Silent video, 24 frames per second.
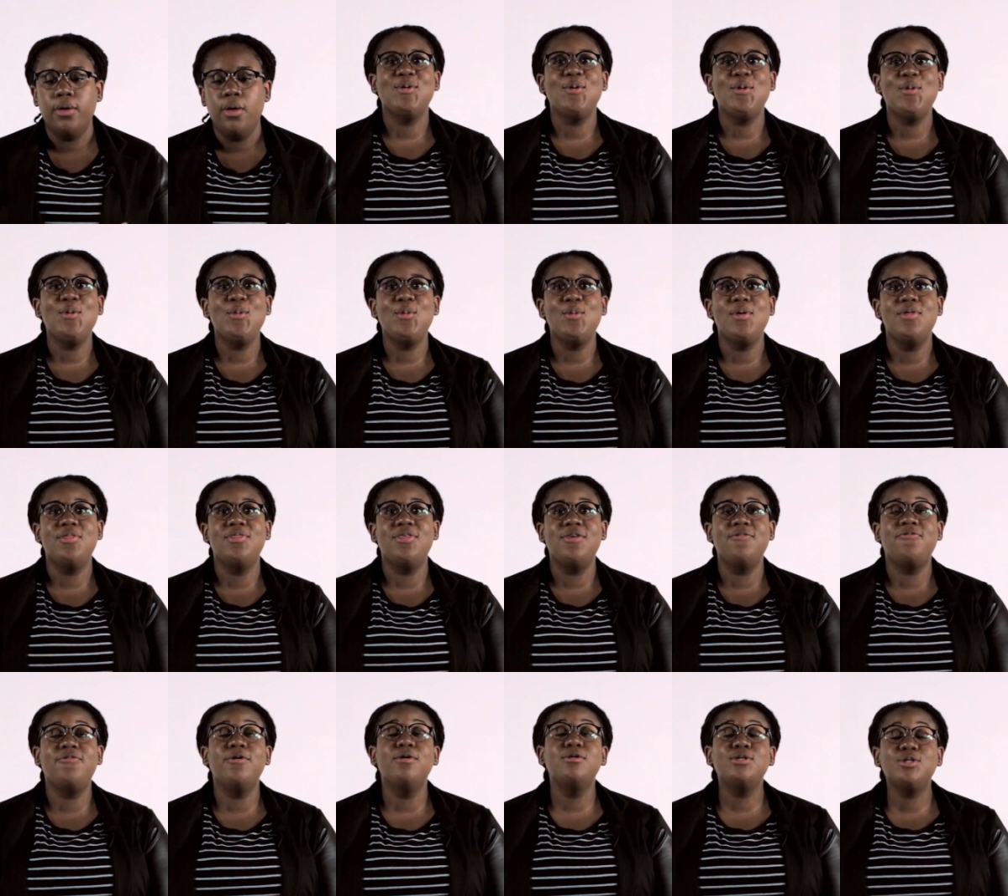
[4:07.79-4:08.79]
So
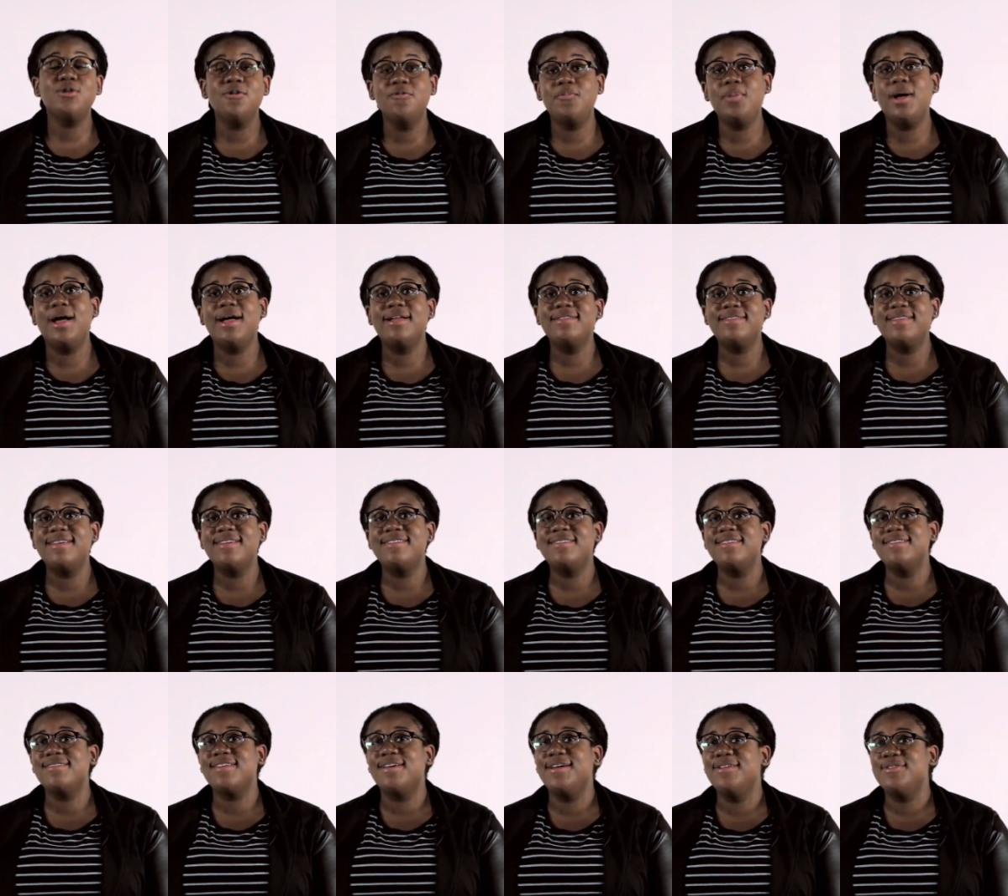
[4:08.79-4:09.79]
the future of
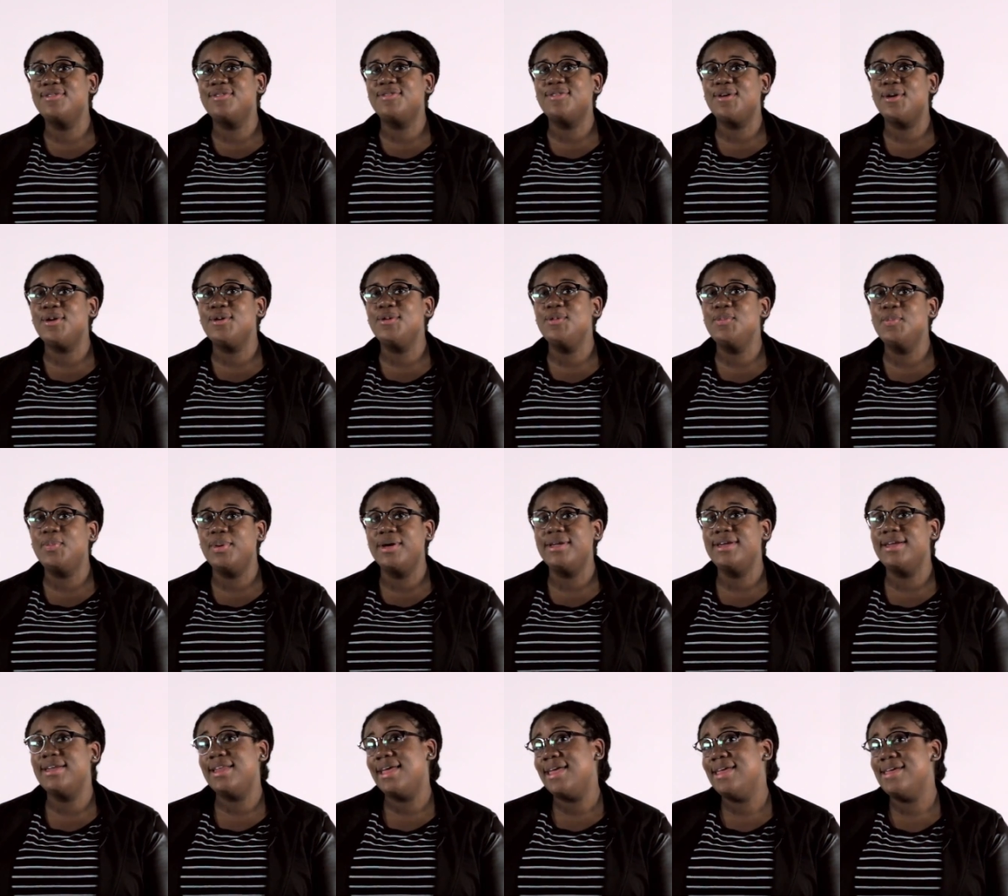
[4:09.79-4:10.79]
politics is uncertain,
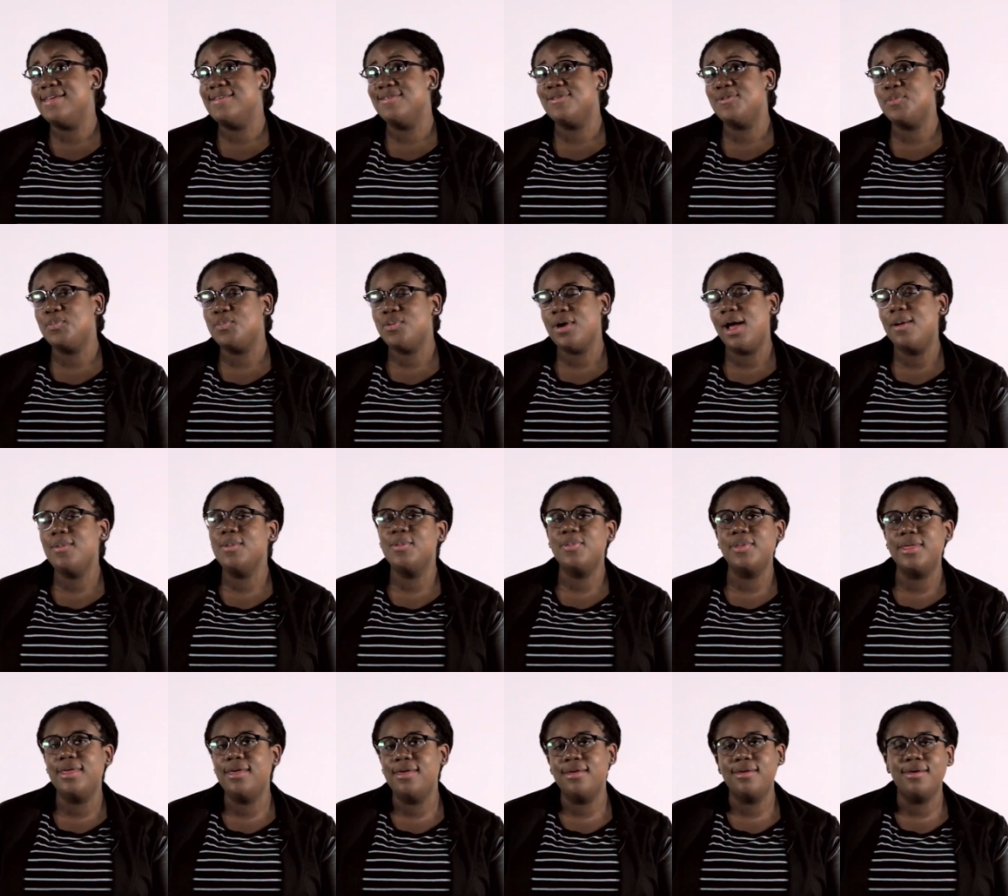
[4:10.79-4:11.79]
but it is
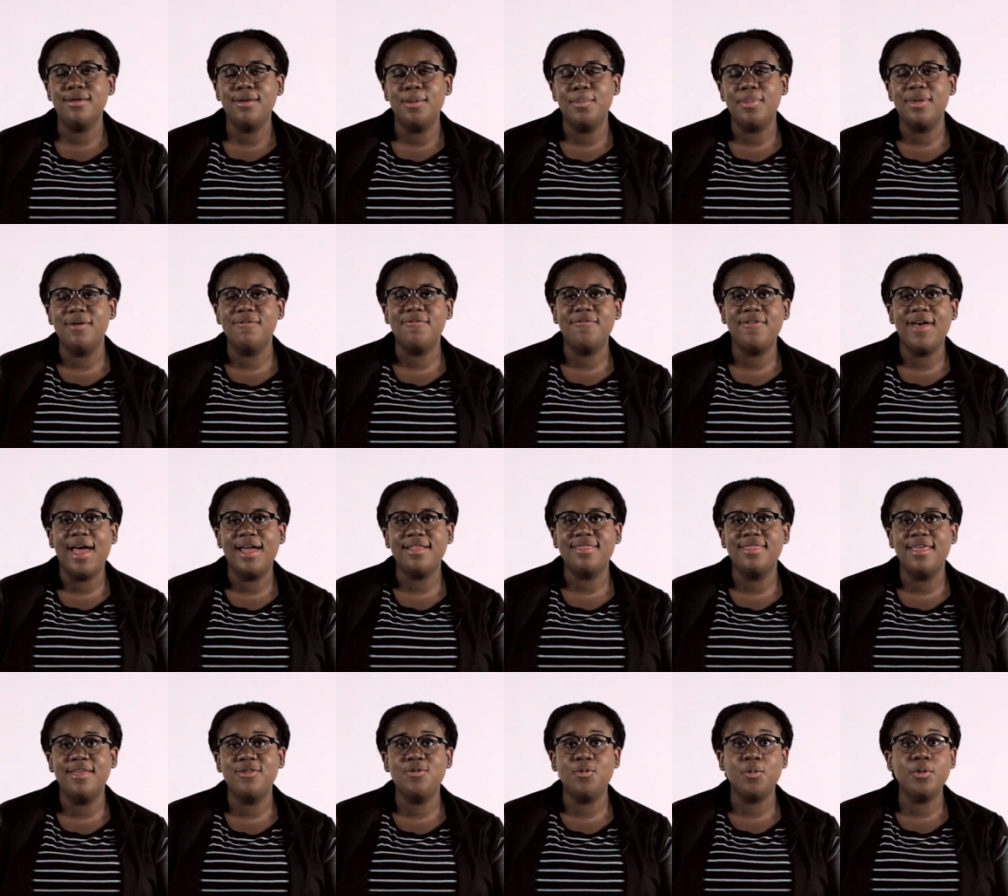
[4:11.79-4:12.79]
probably going to be a
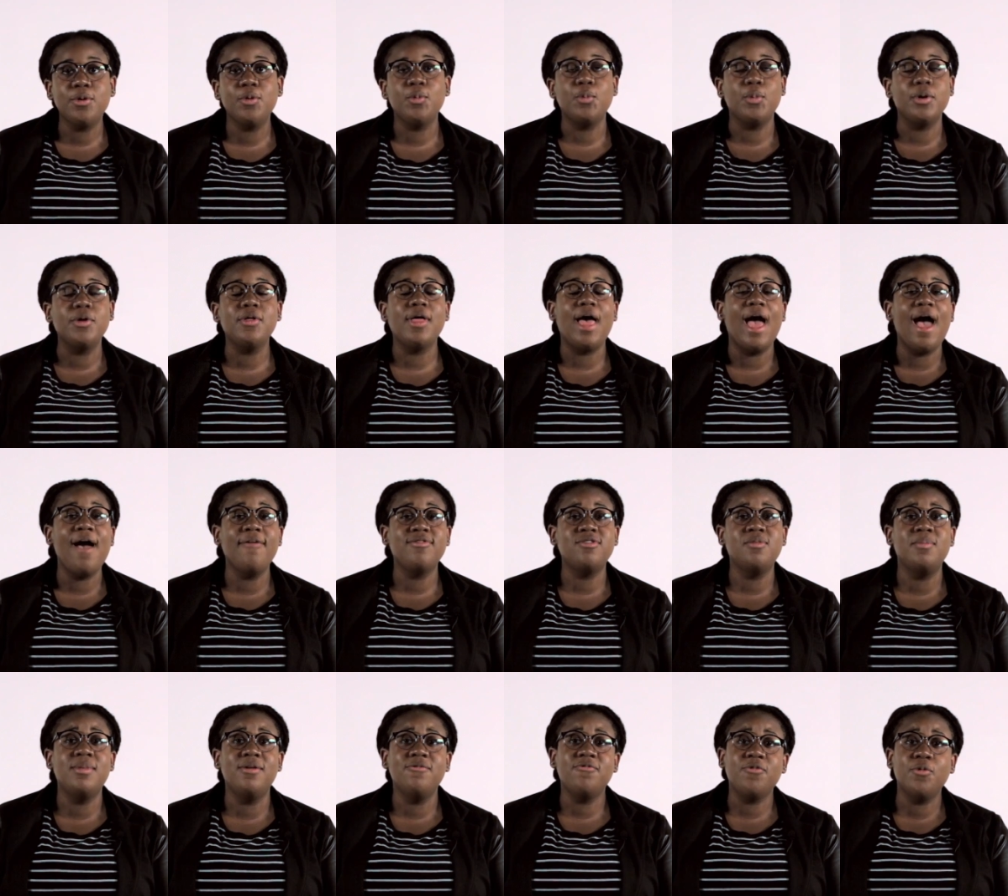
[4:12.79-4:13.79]
fact that Twitter will
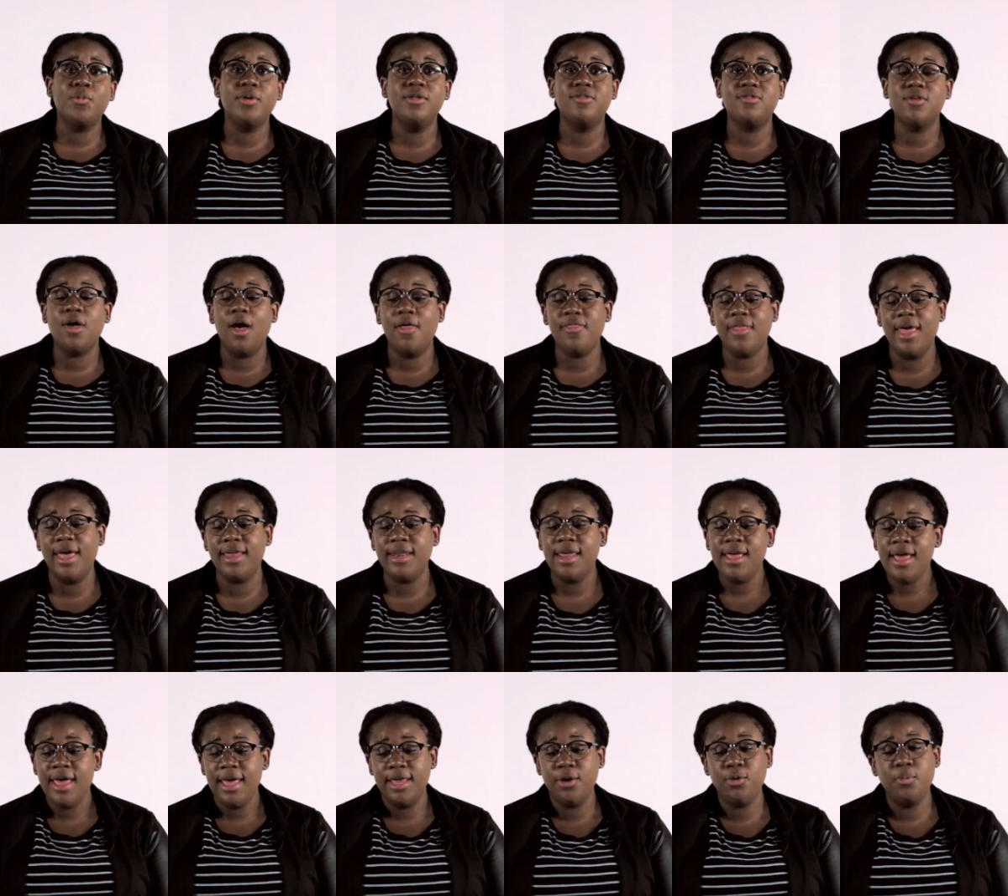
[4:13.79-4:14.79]
have some influence on
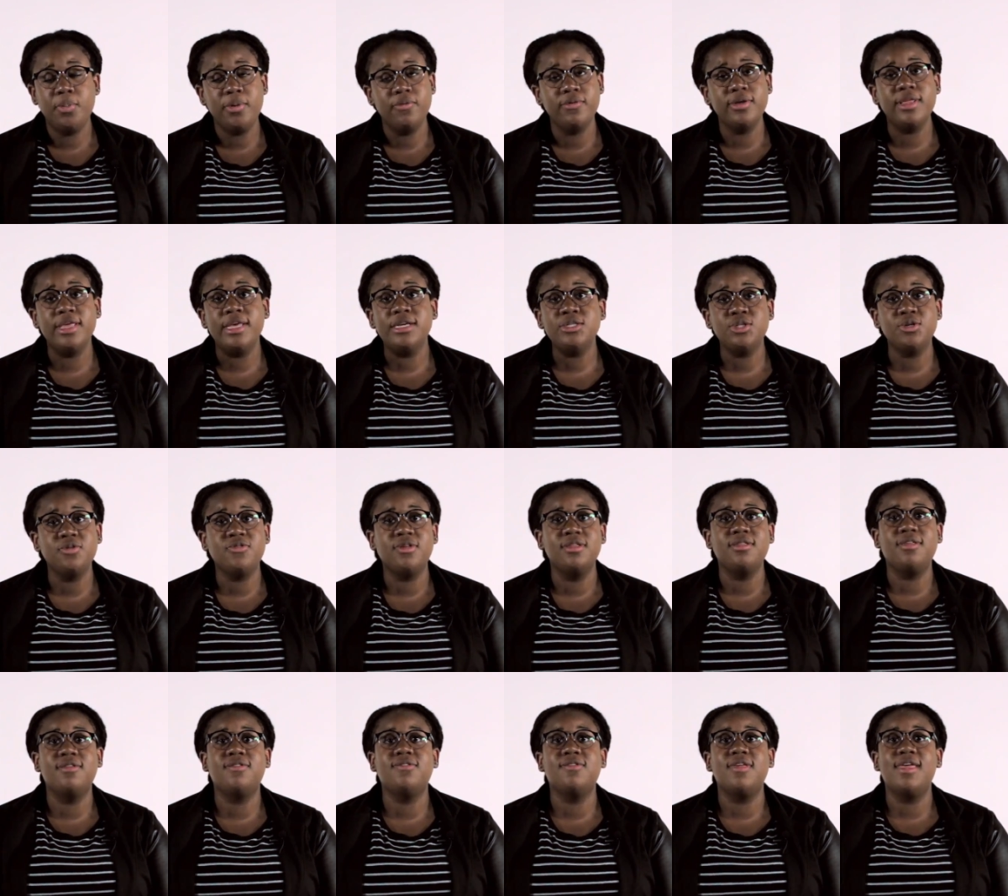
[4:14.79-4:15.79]
that, and it'll be really
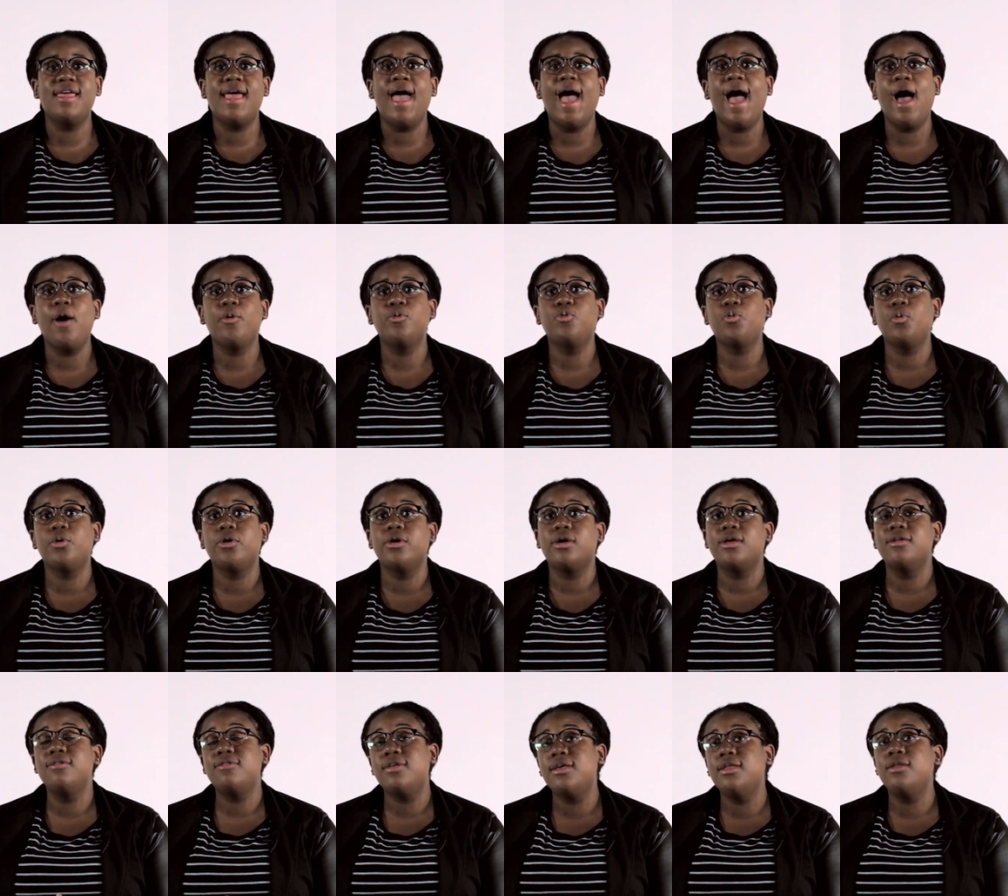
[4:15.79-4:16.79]
interesting to see how
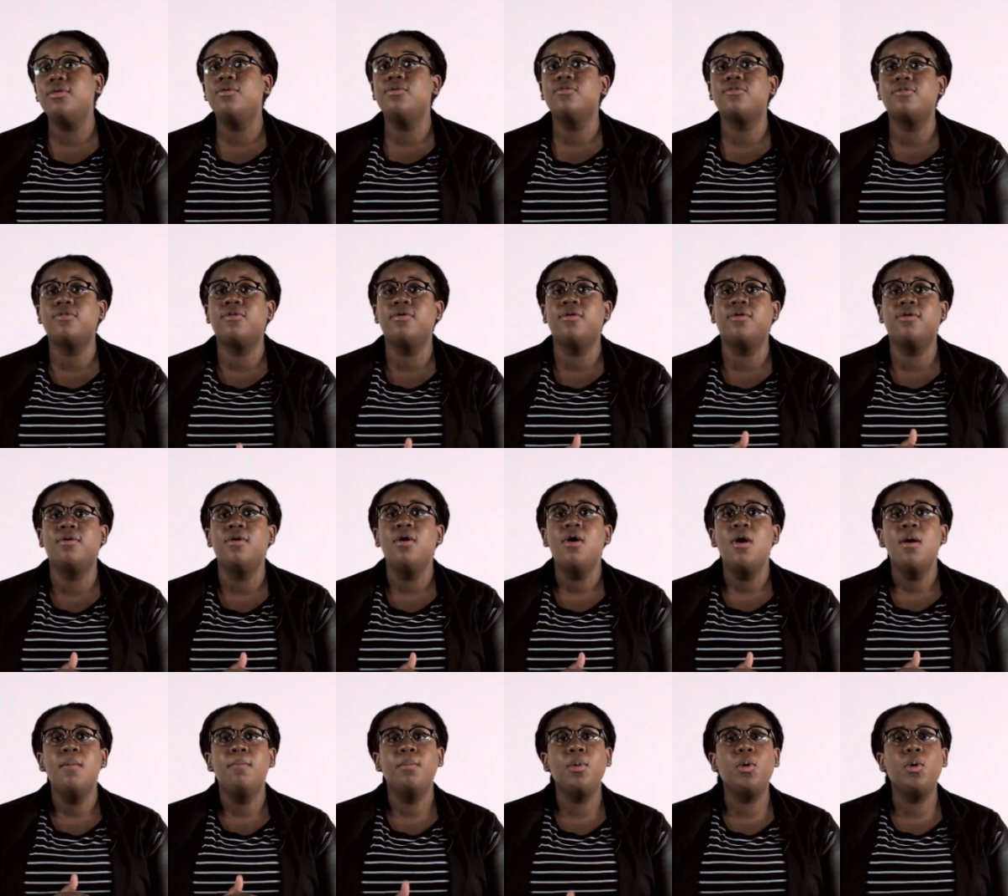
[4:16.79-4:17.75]
Twitter continues to